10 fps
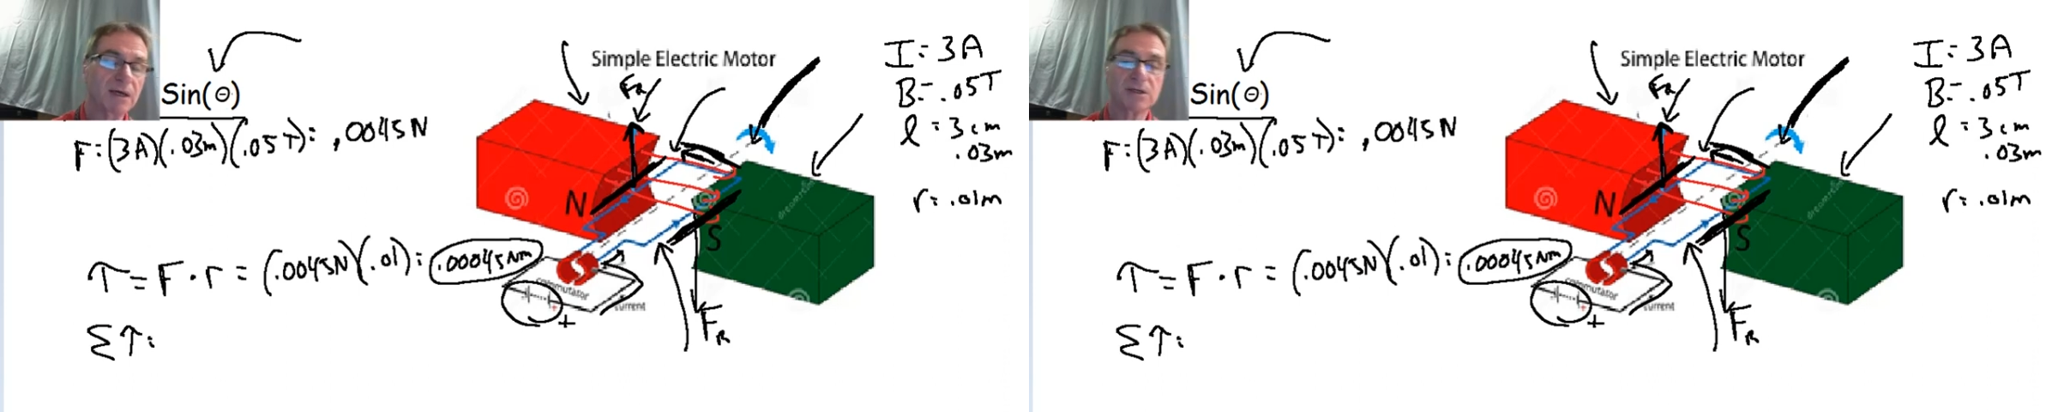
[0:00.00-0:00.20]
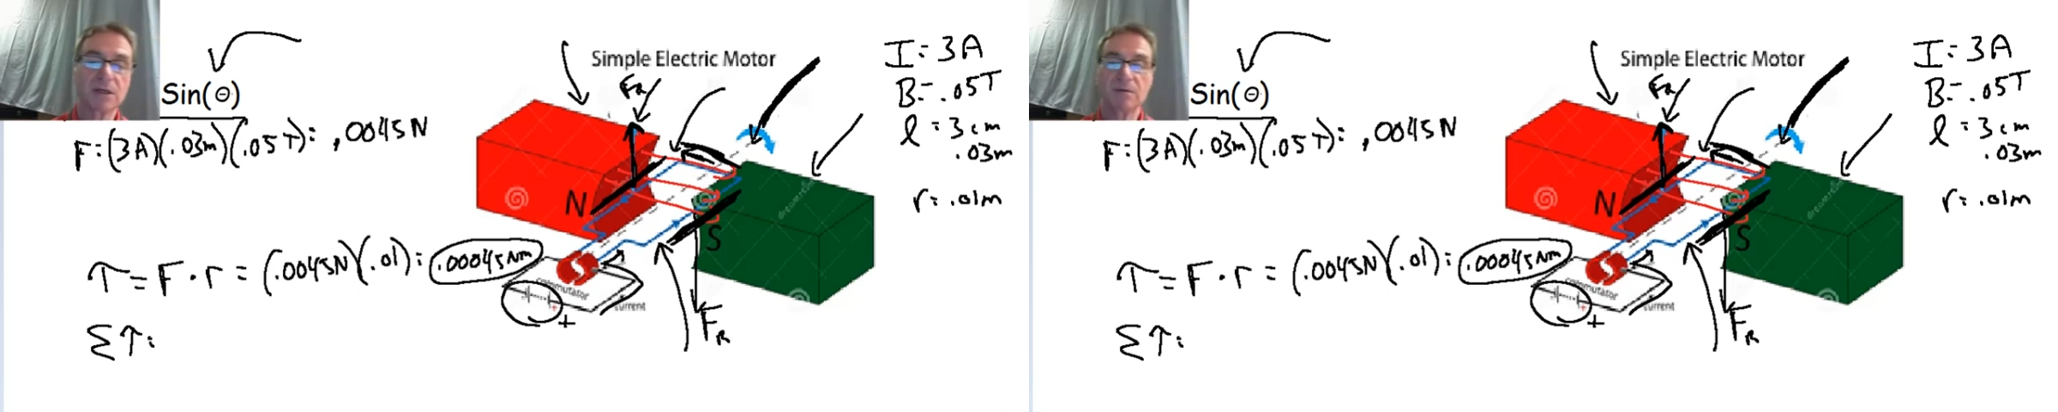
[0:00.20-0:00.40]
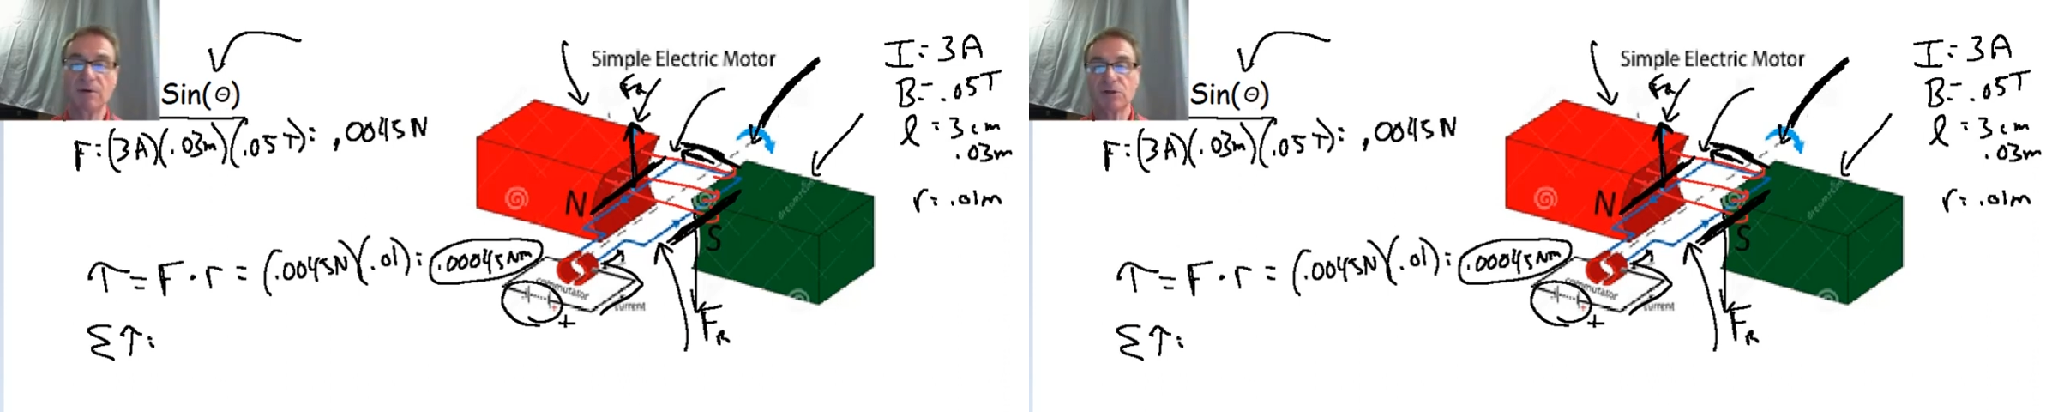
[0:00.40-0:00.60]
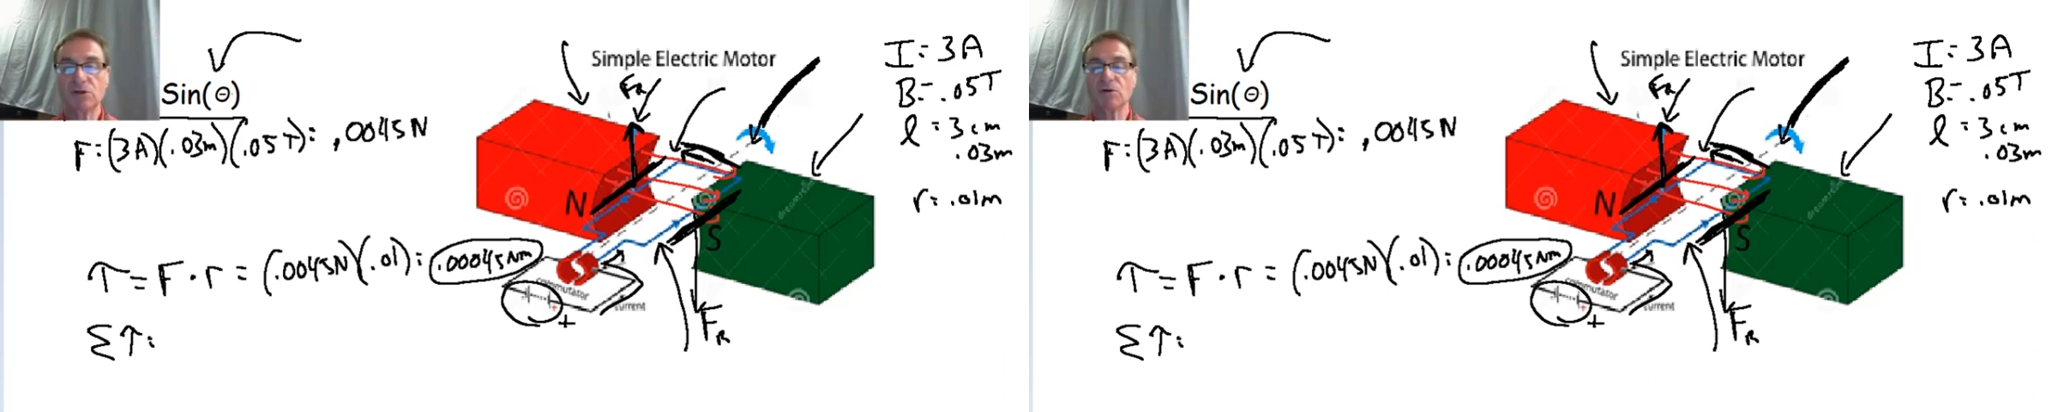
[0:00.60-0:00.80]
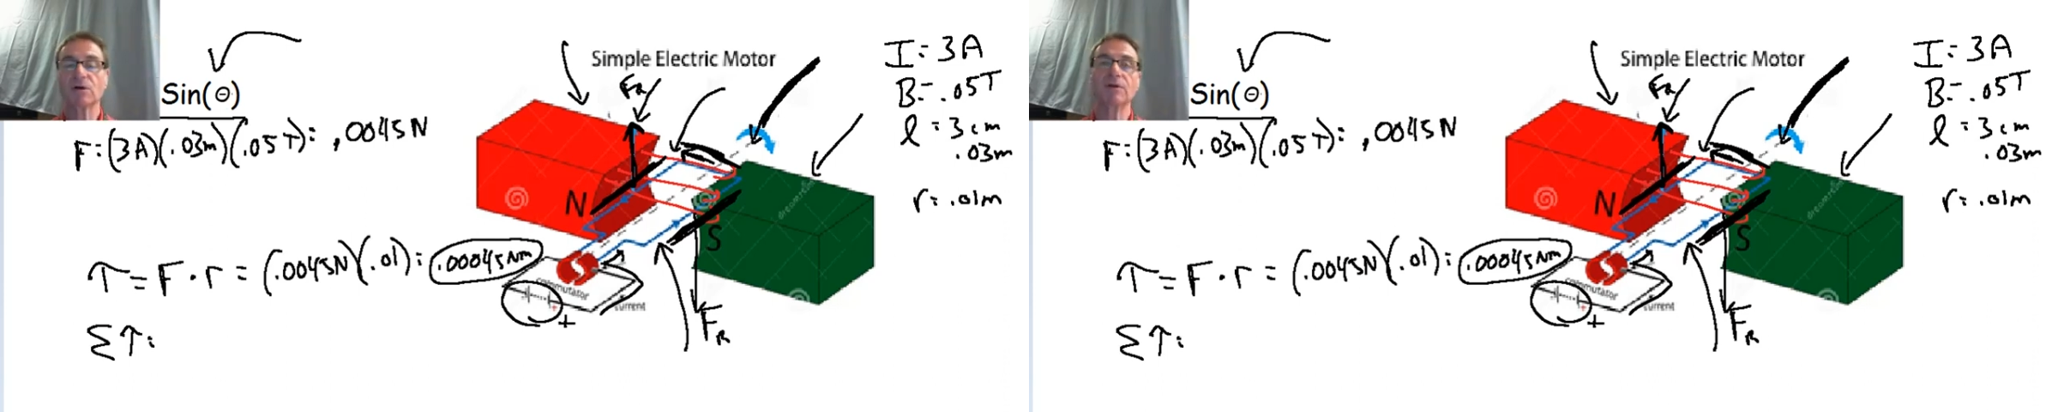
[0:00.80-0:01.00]
is going to be
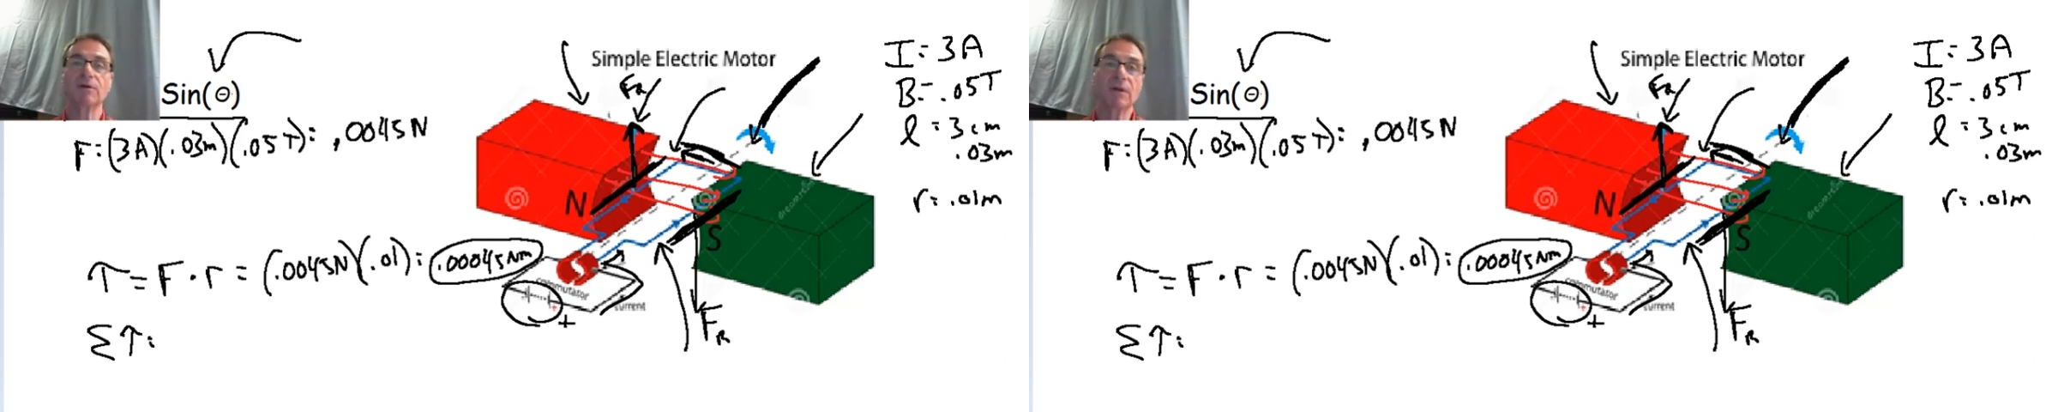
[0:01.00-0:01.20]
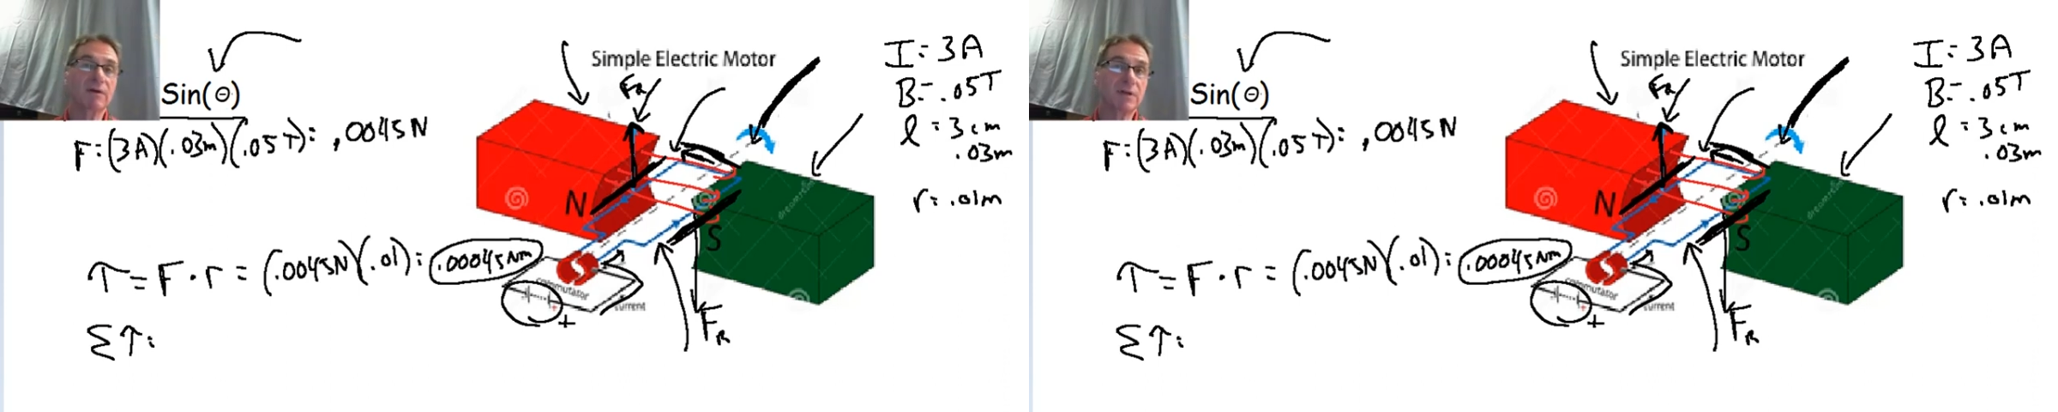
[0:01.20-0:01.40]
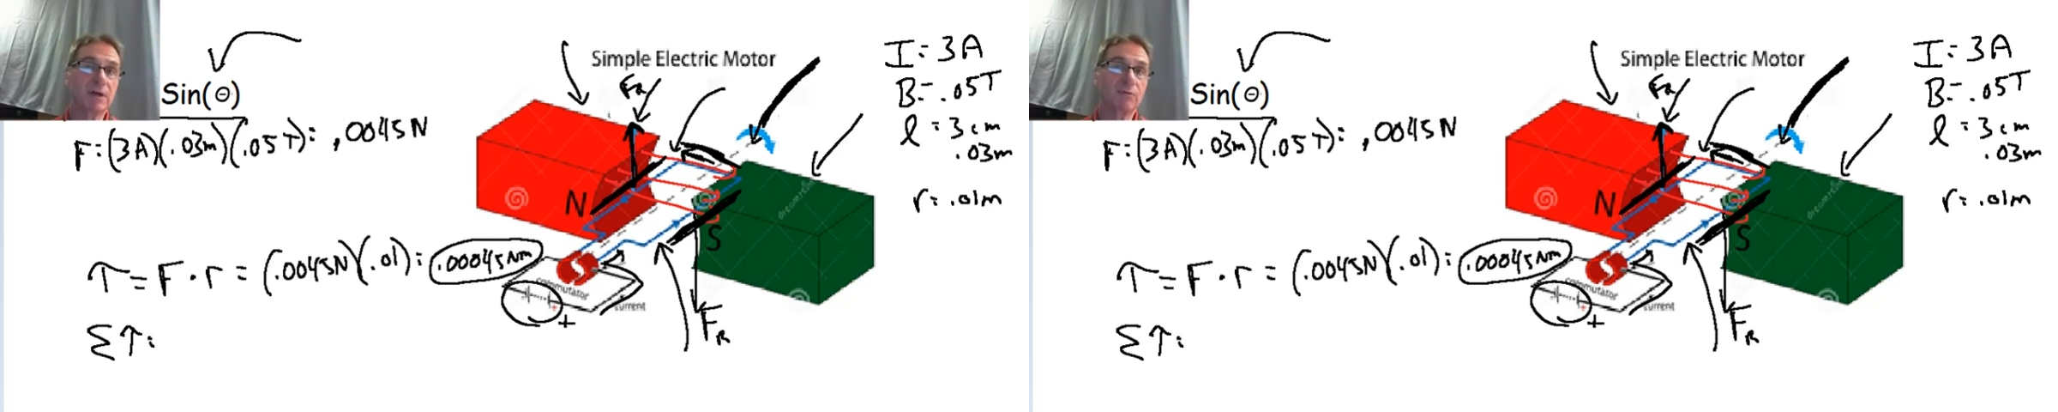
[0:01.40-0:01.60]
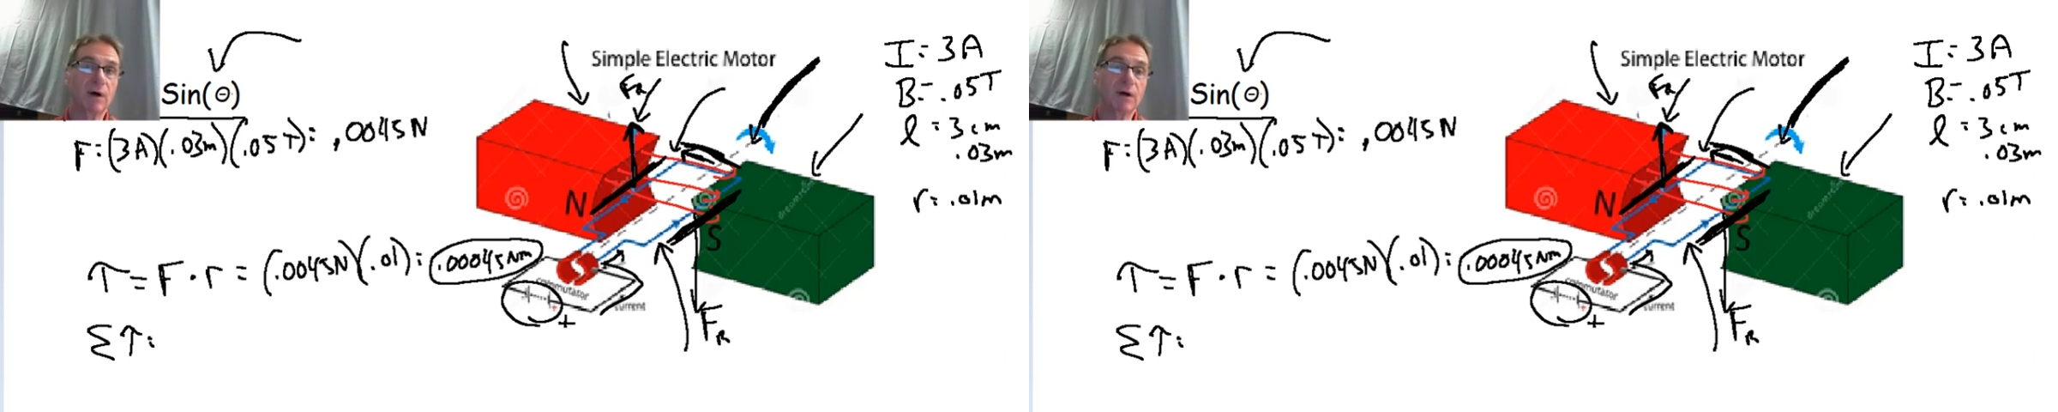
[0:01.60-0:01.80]
the torque on the left-hand